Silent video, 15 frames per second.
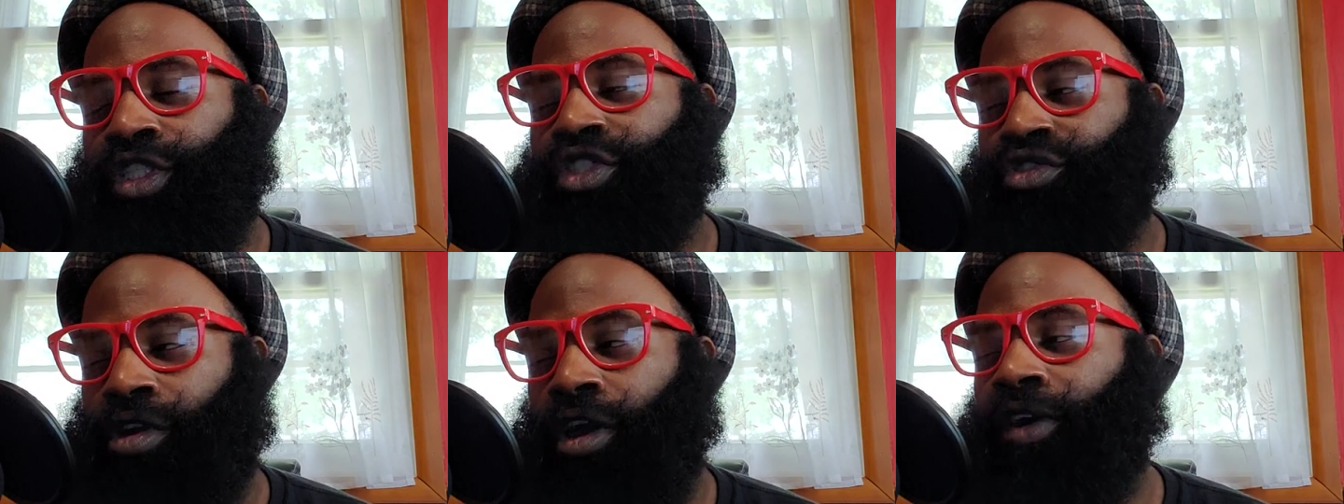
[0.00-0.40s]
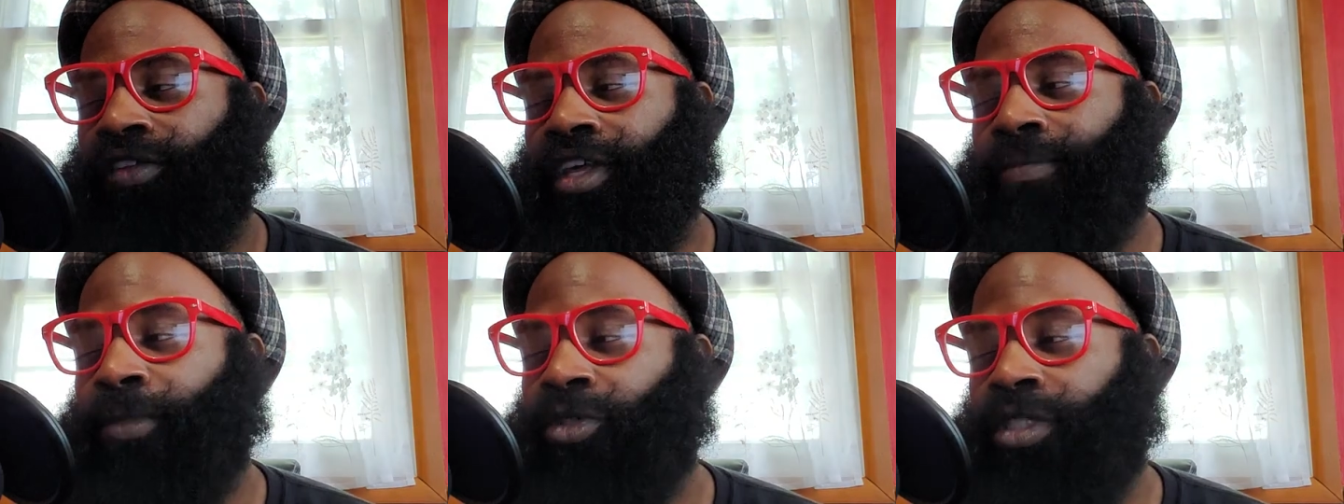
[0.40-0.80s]
stronger
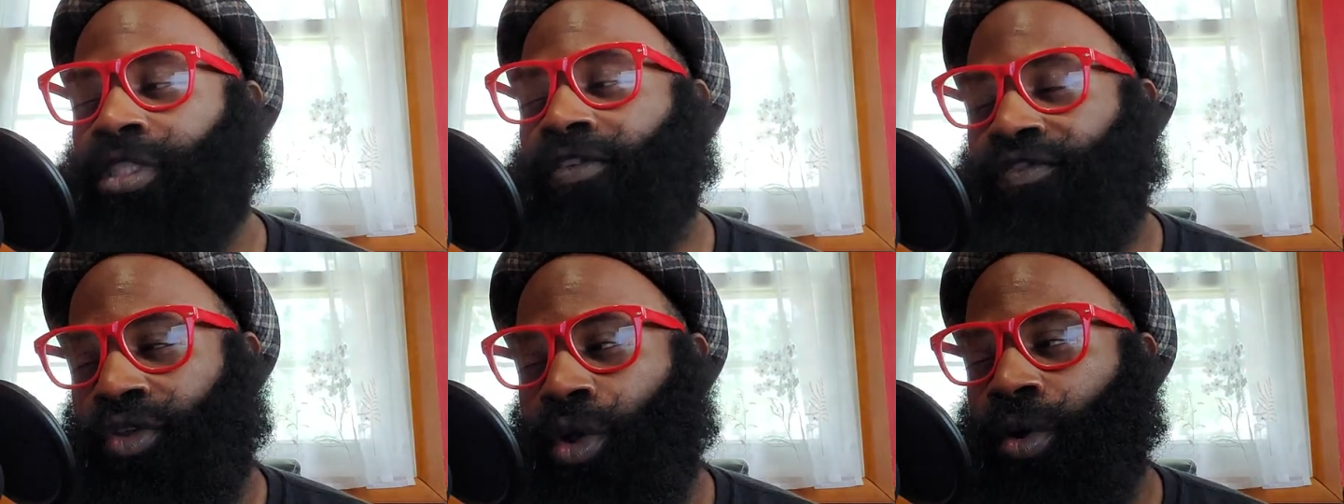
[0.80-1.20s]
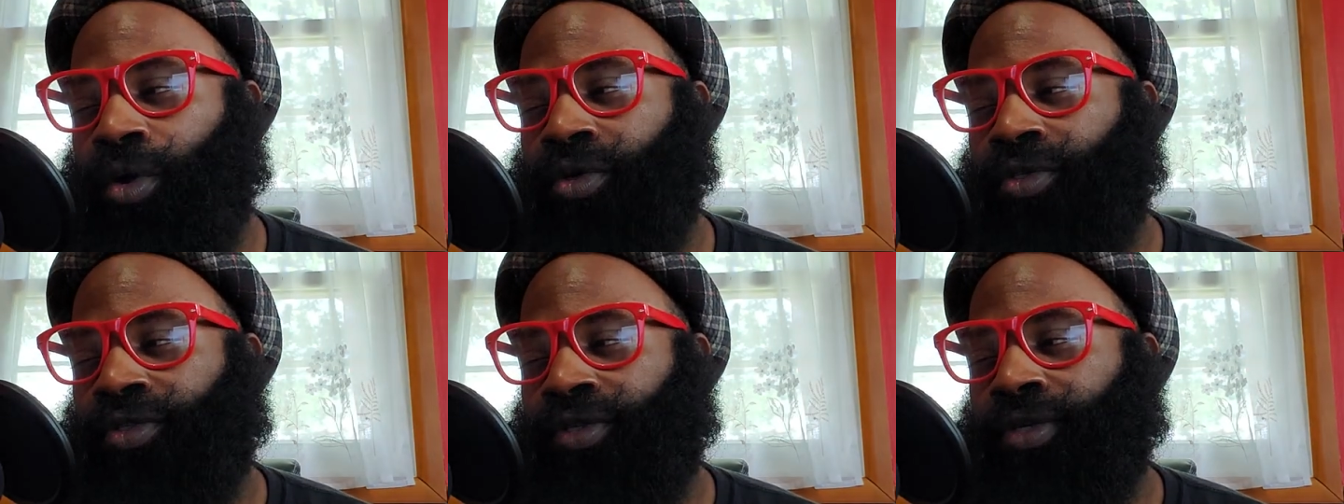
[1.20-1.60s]
than most of
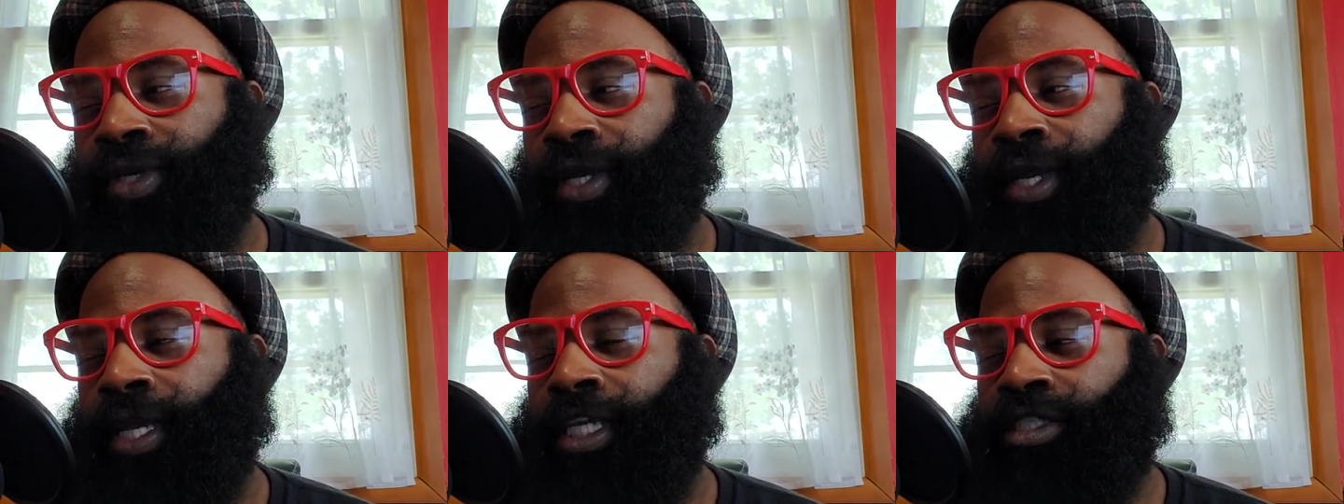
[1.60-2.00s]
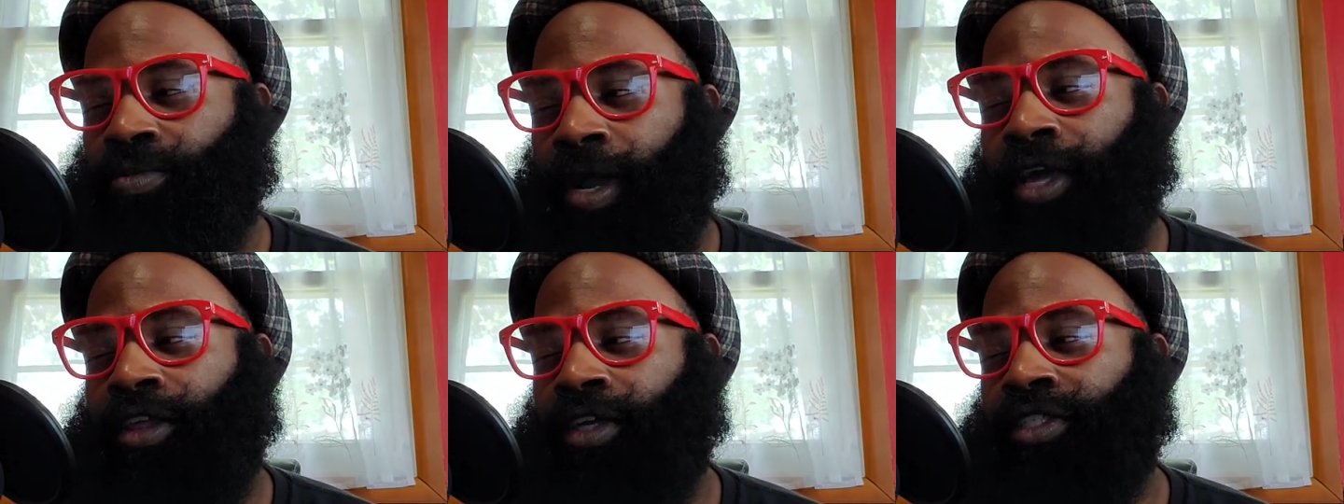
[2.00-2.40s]
yours, is
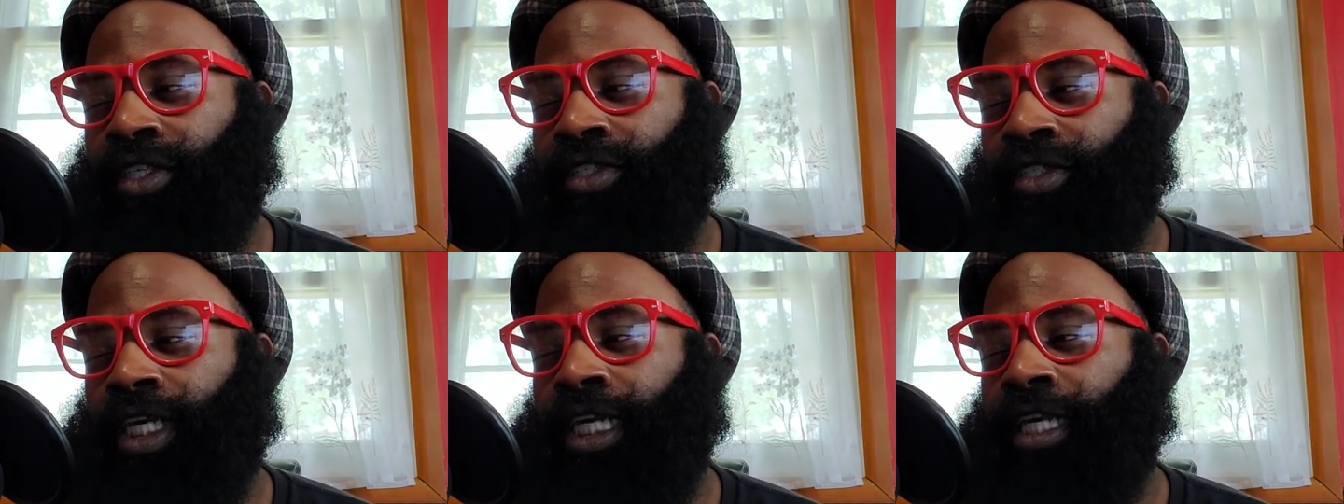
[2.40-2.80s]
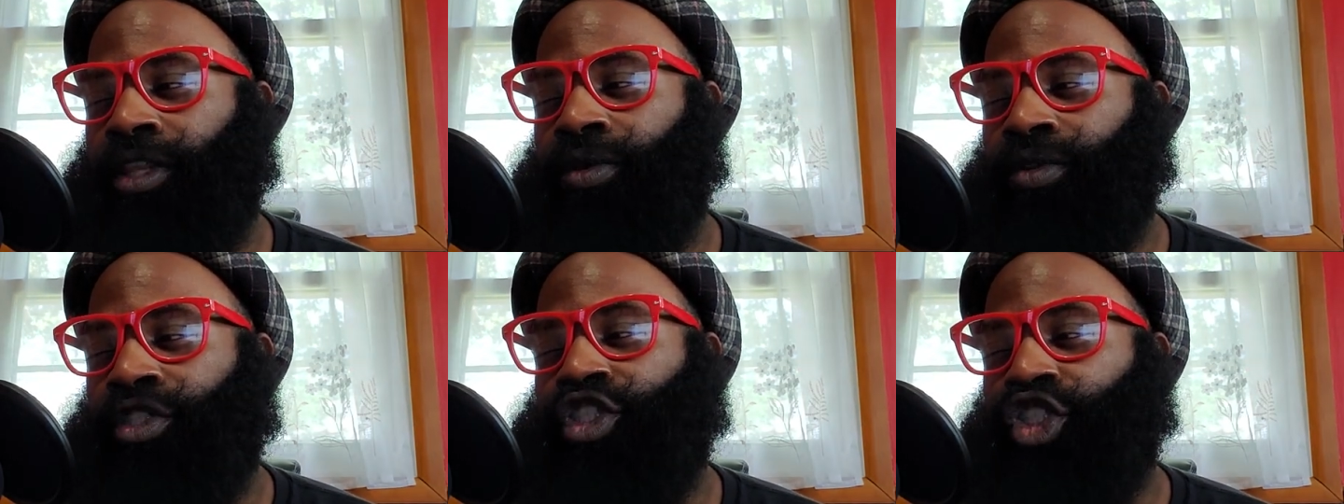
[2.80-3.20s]
why they succeed
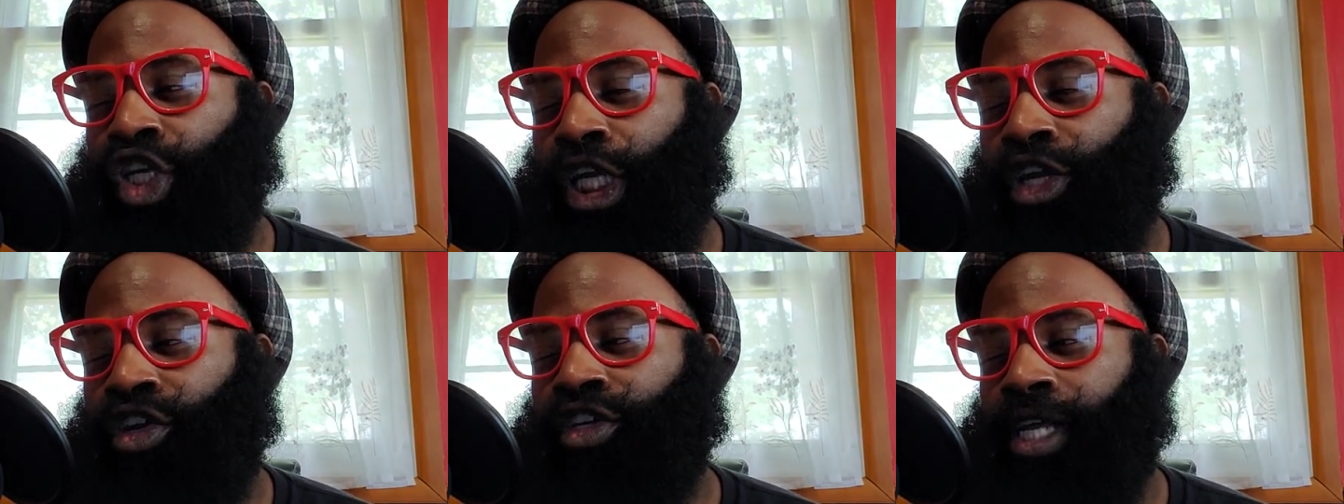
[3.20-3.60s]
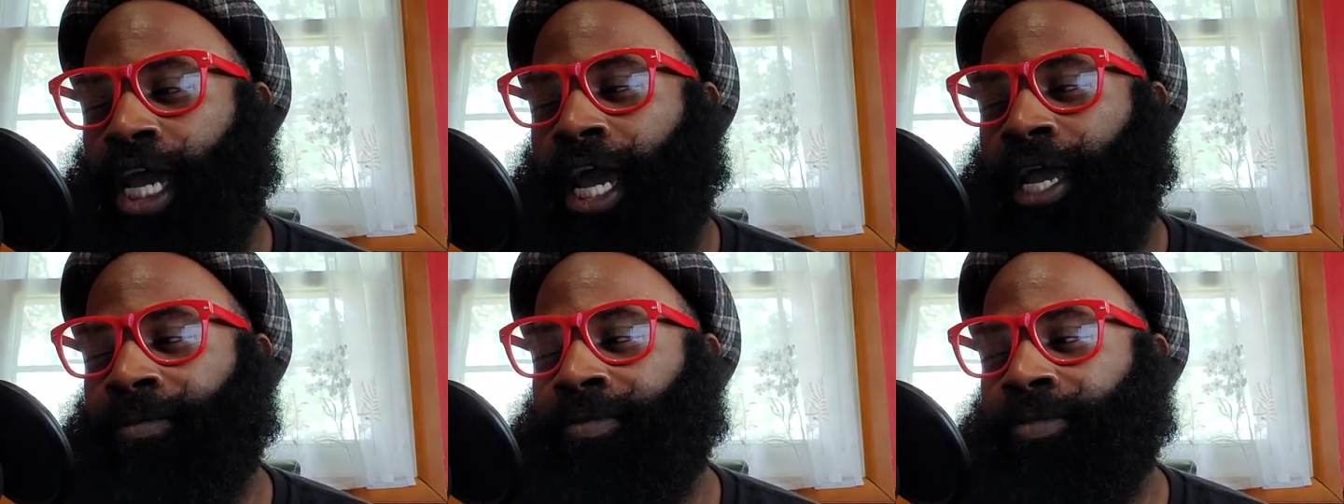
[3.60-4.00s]
through the shittier
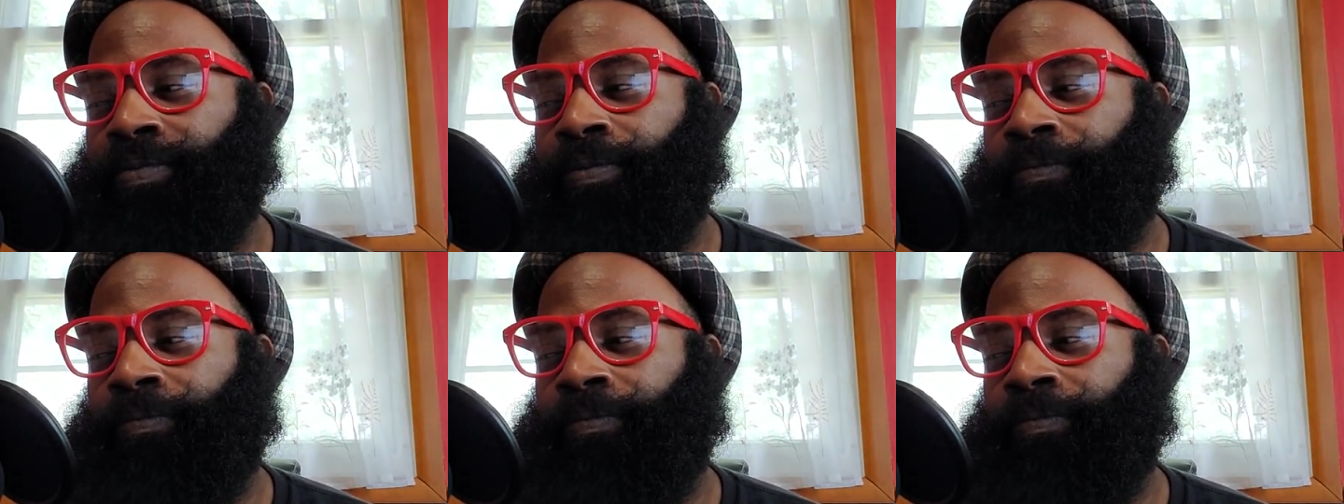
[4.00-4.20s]
times.